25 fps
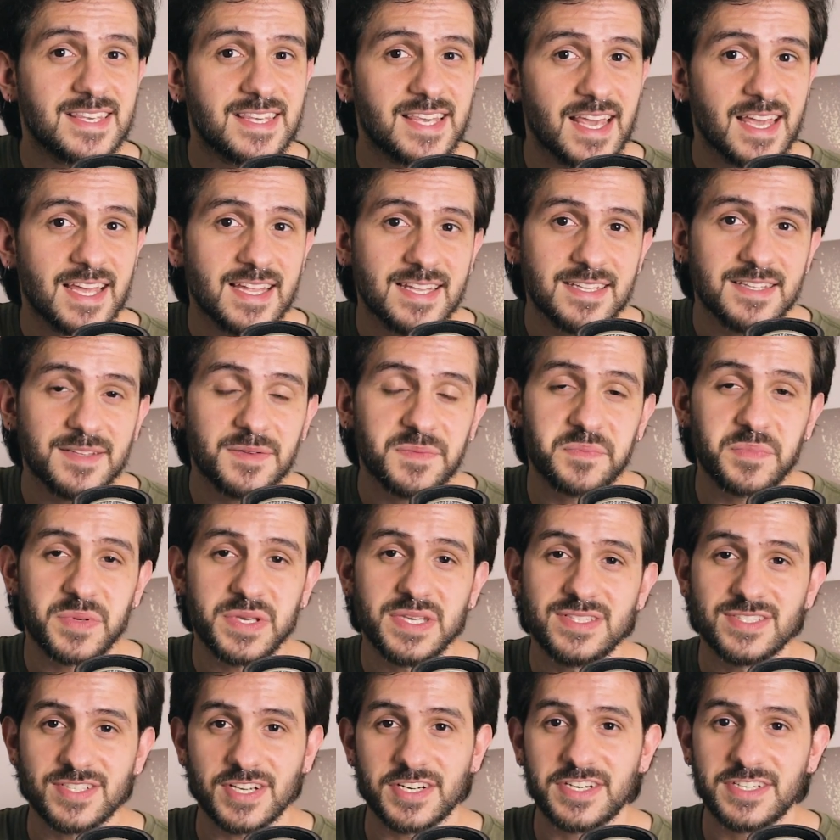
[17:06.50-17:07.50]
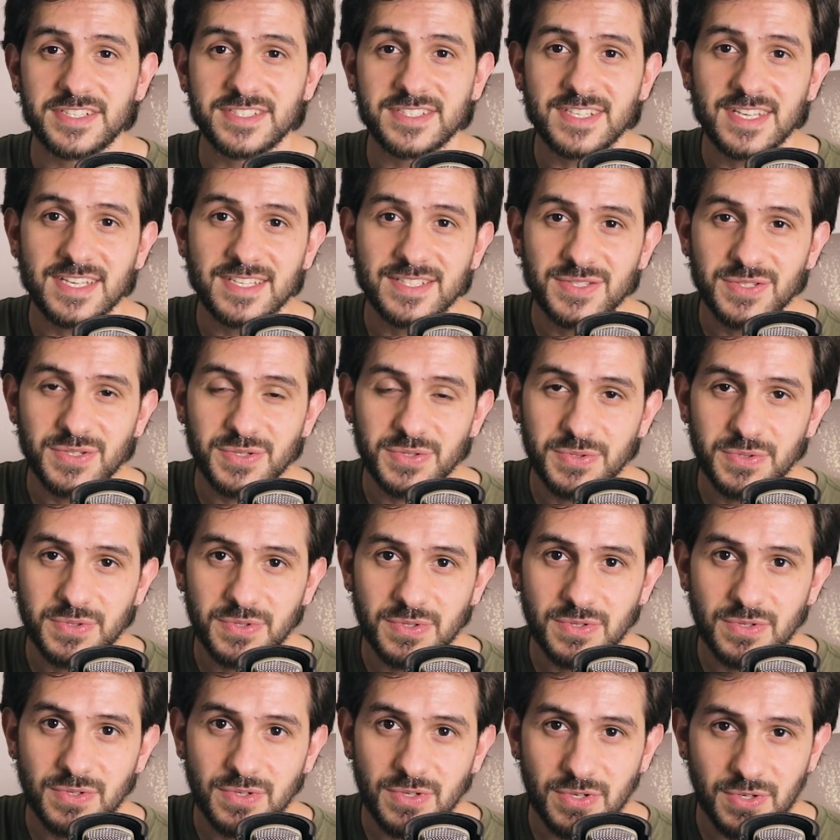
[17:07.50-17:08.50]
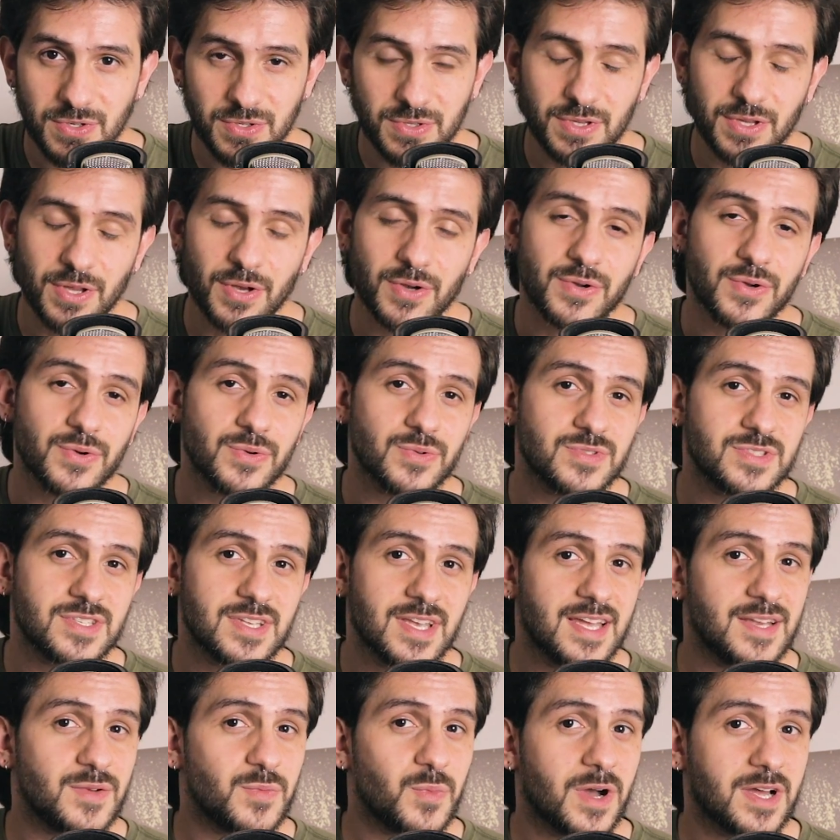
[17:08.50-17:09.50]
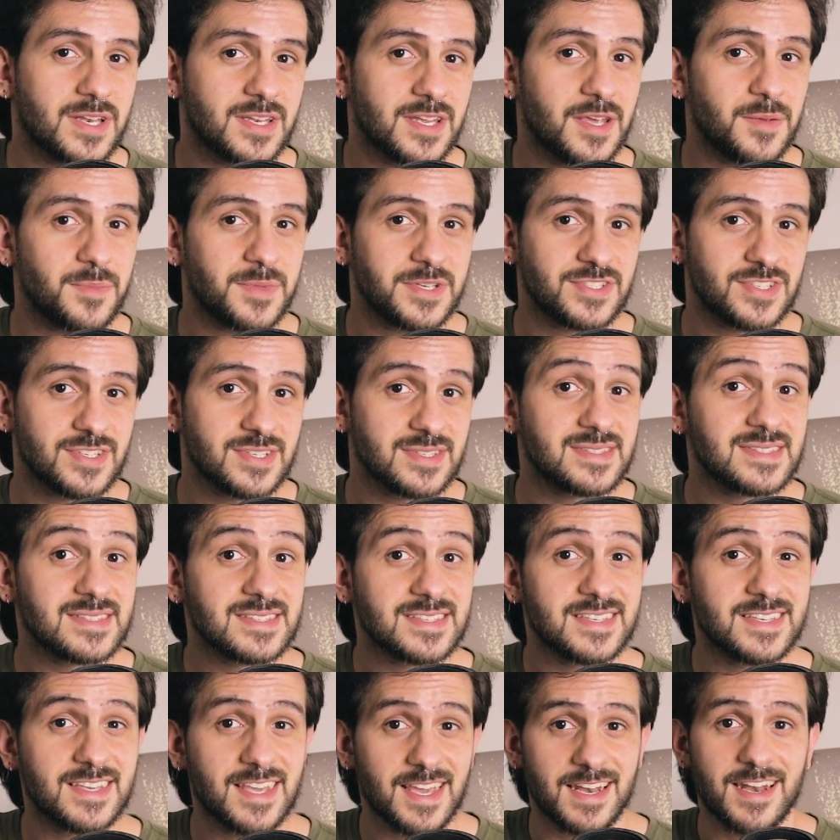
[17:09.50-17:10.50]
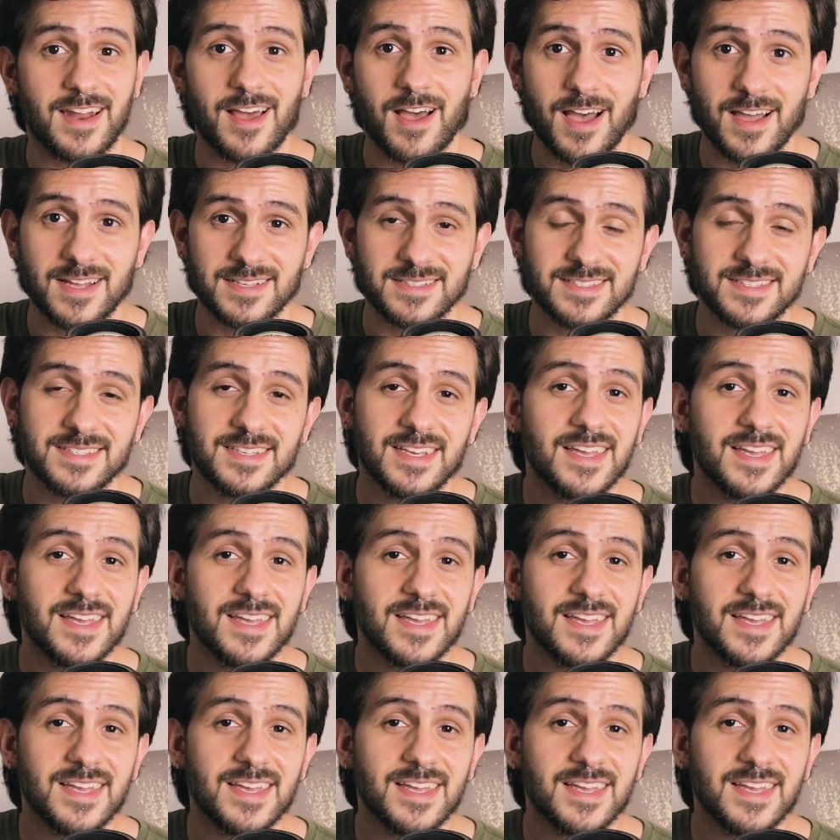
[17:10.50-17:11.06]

can be turned into good logos and what images cannot.